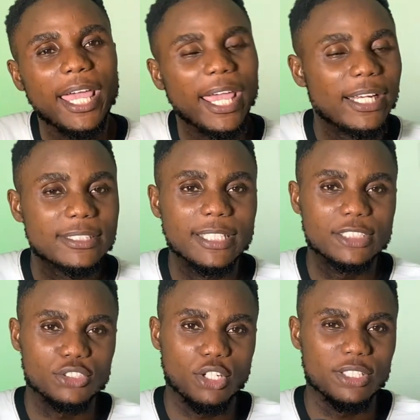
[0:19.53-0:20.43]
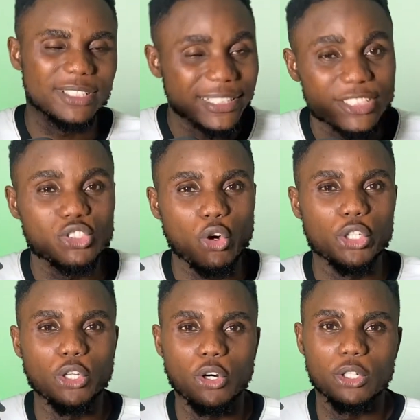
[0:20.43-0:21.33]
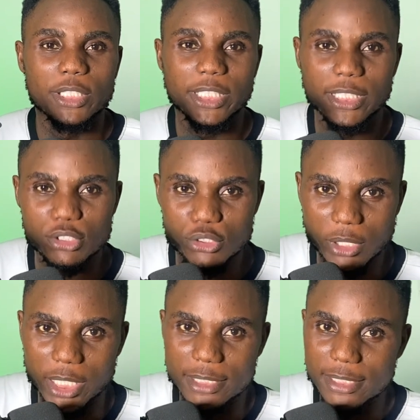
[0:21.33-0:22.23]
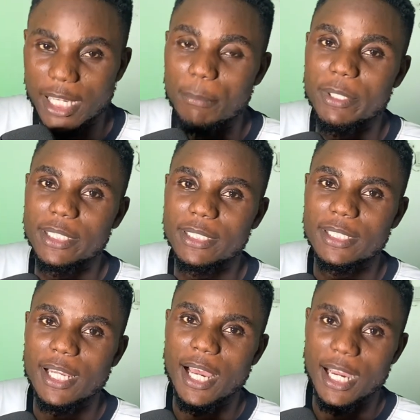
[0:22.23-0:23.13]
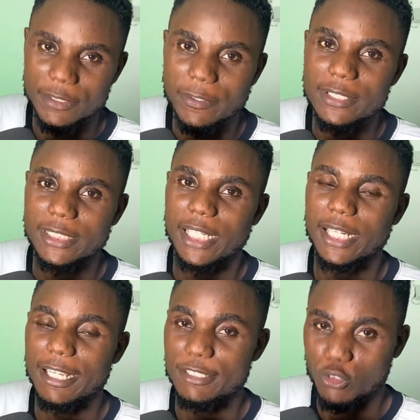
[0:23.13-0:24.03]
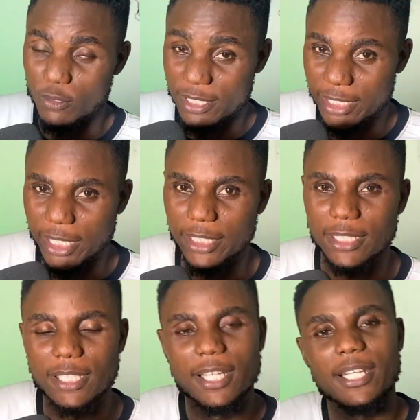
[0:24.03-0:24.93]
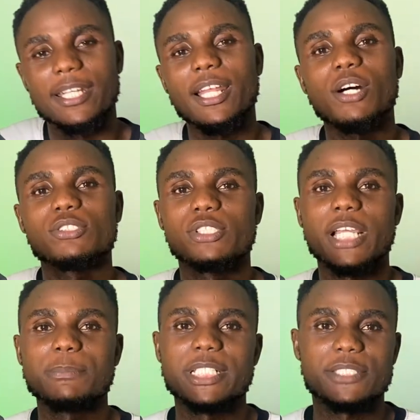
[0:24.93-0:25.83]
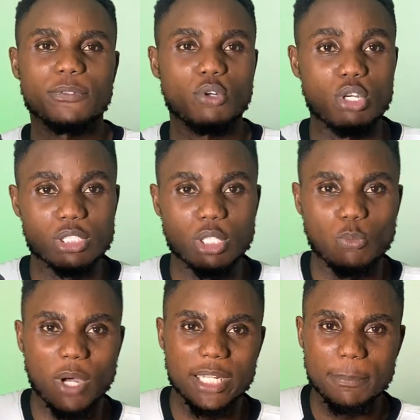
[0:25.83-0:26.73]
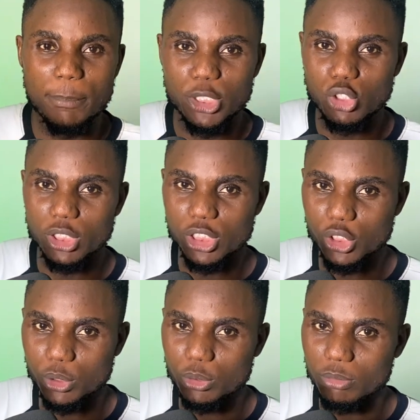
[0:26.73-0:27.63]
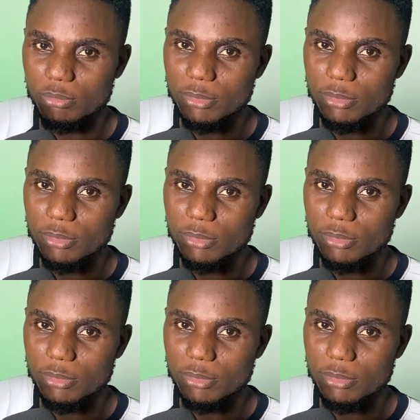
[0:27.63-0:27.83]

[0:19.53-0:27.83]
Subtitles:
anything that is going on in the society. I mean, as far as Ghana is concerned. Now, today I'm just focusing on one major issue